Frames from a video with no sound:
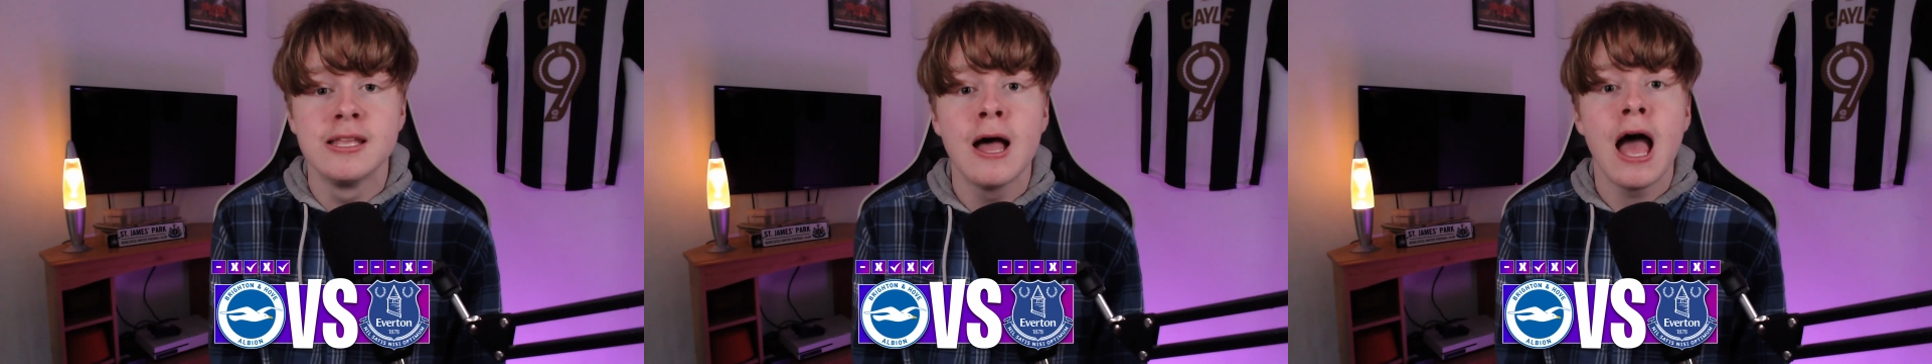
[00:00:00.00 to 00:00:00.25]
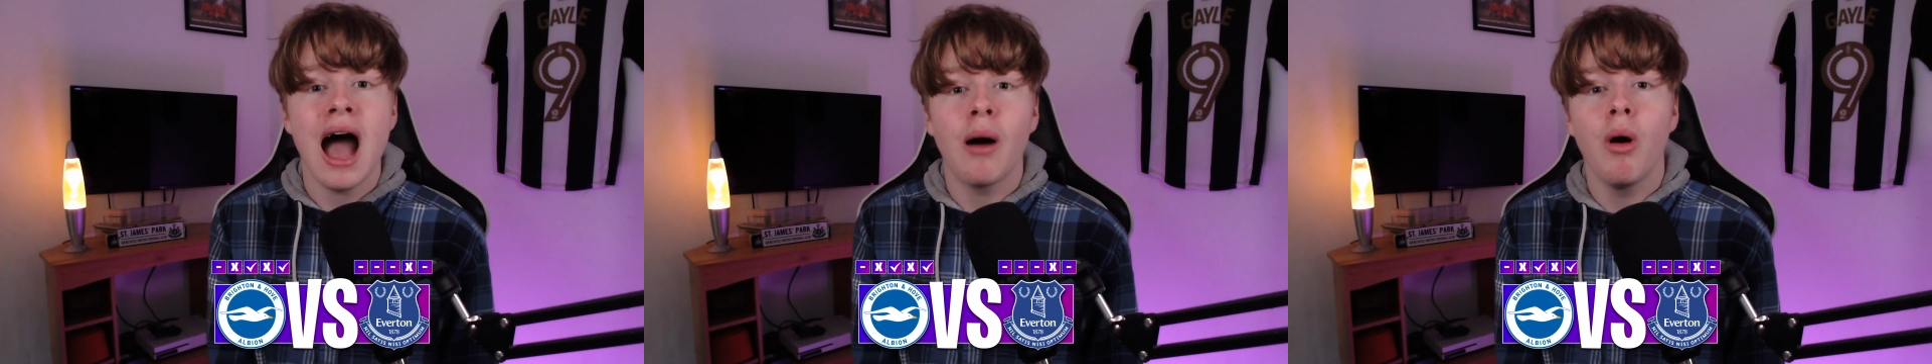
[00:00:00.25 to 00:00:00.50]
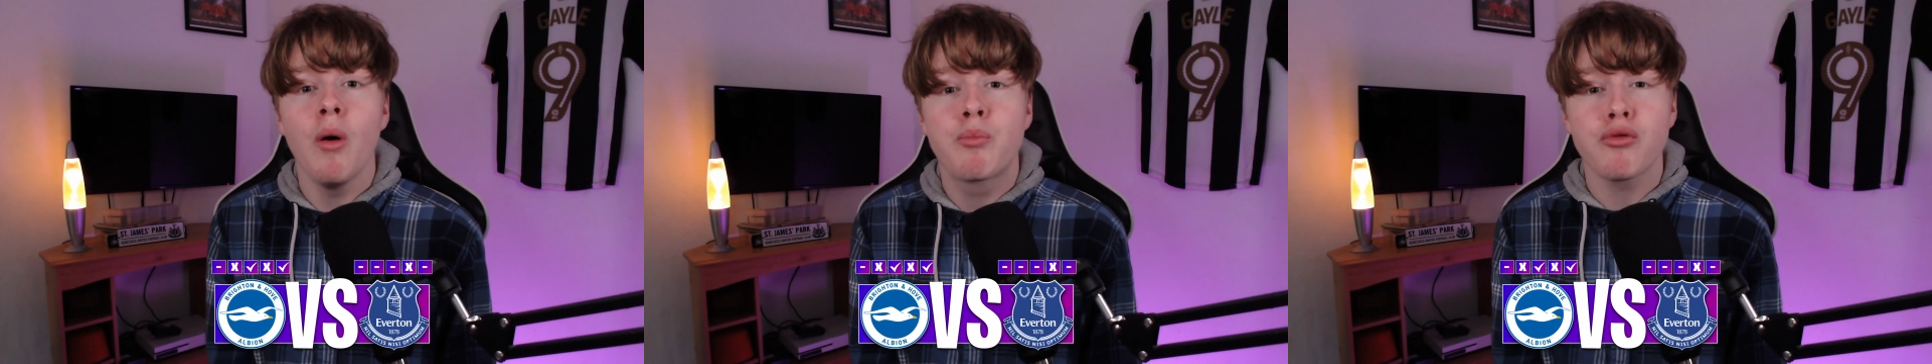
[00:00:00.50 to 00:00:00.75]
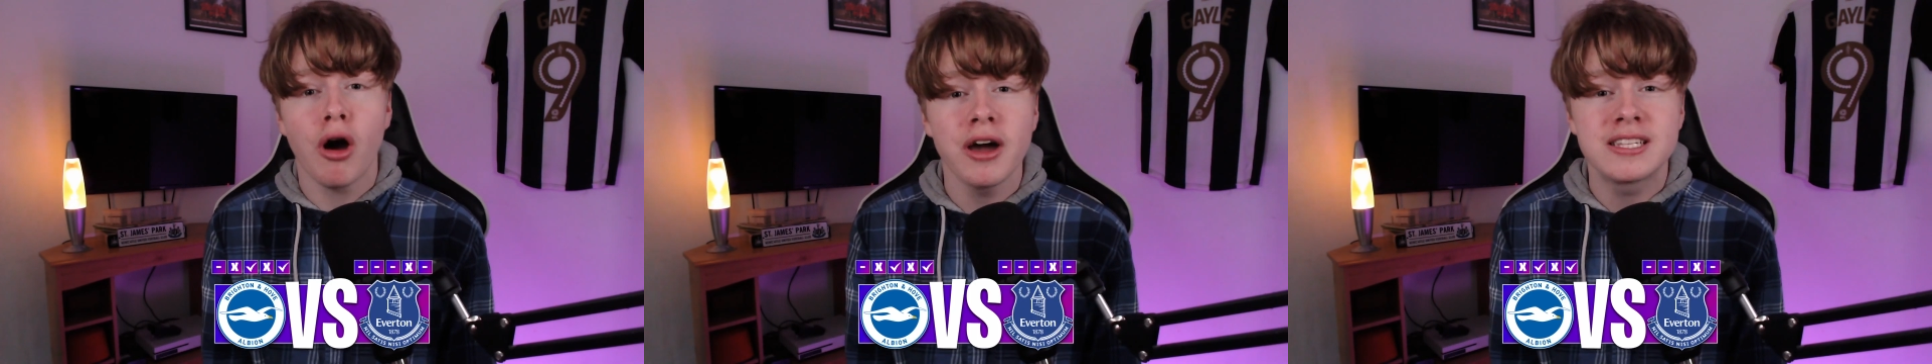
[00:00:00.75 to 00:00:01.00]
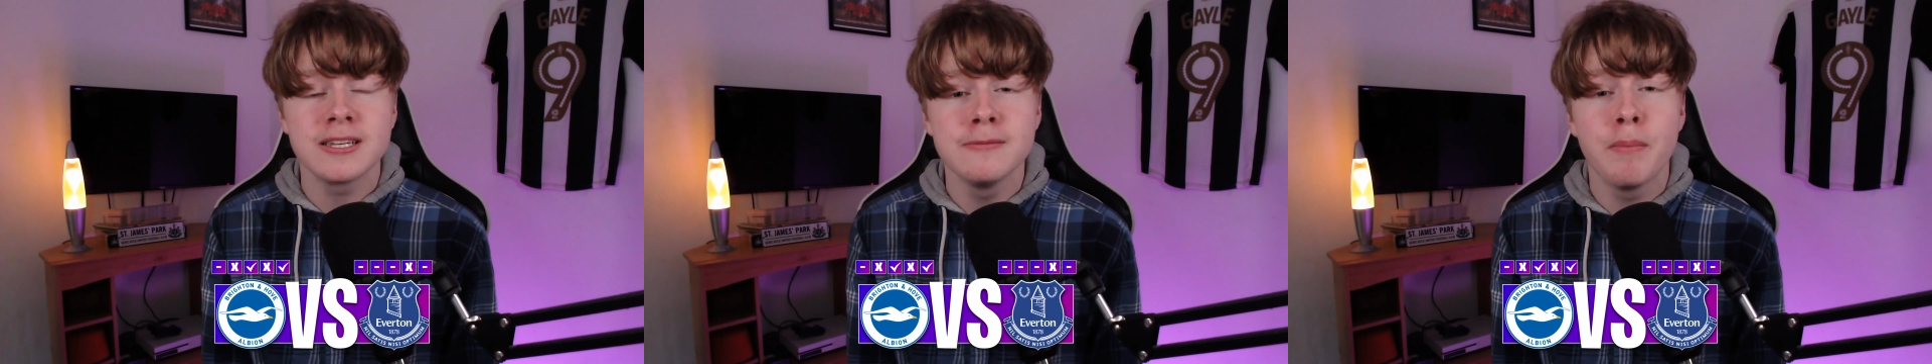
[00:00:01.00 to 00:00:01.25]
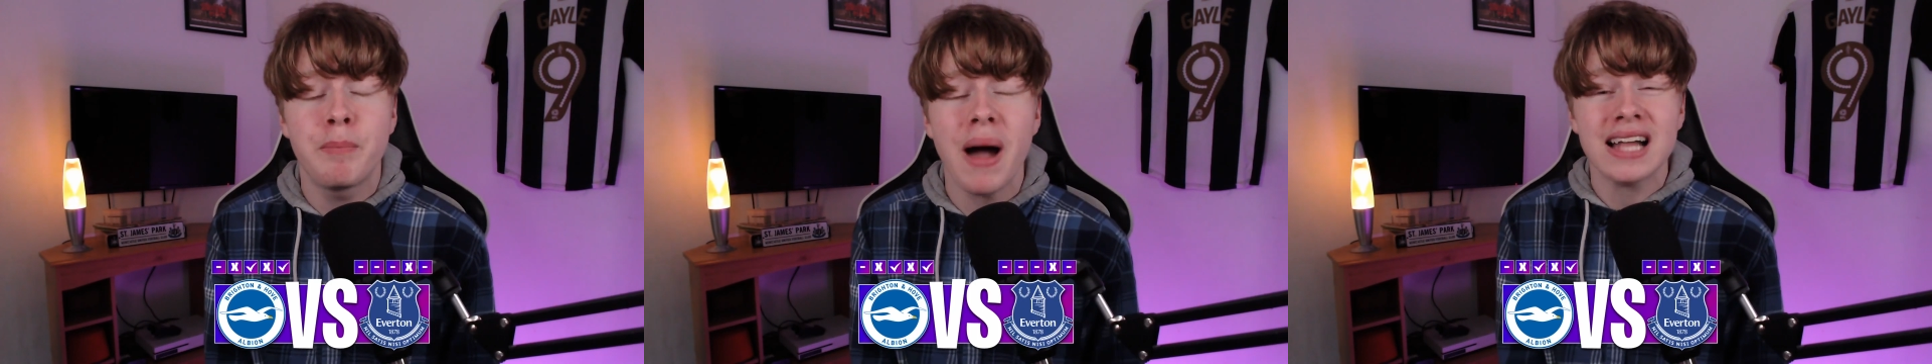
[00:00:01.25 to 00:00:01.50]
And well,
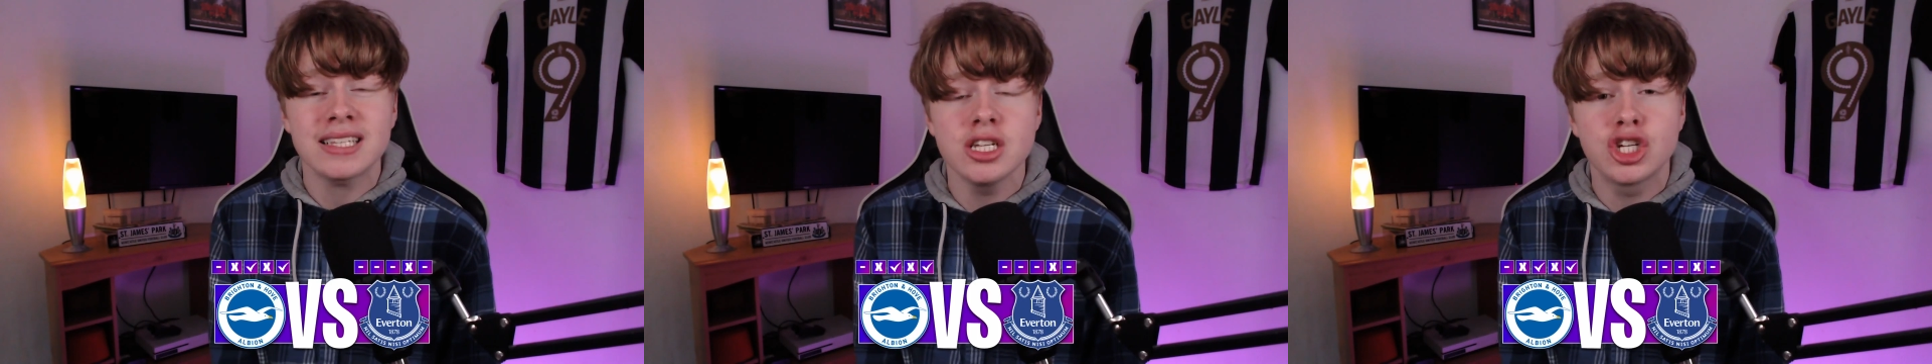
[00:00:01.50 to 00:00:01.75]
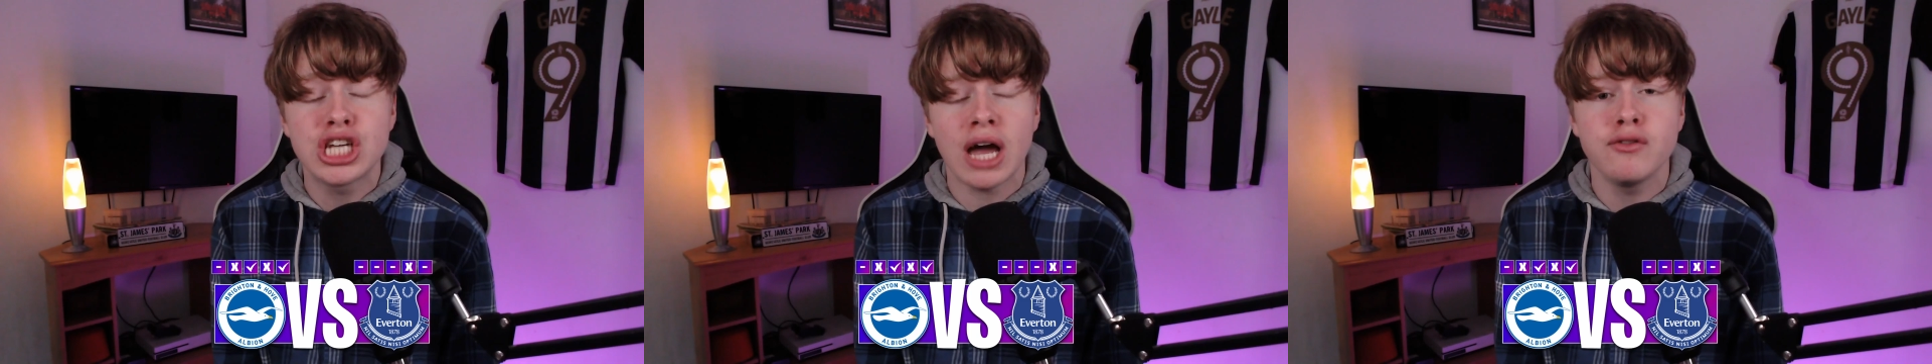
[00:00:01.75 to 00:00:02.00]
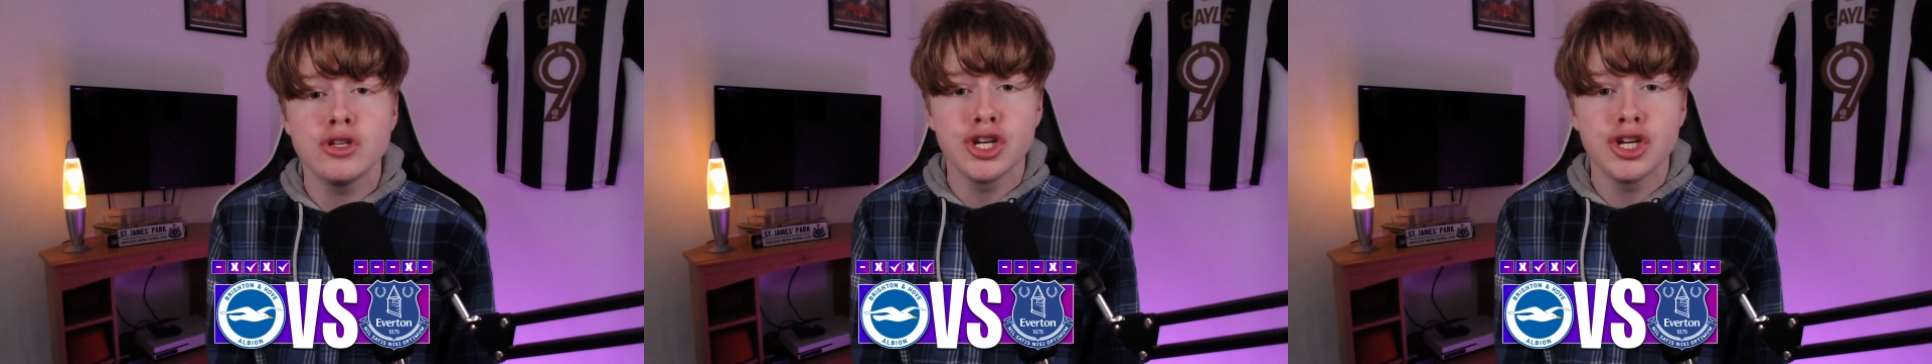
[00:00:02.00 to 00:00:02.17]
Brighton battered Sheffield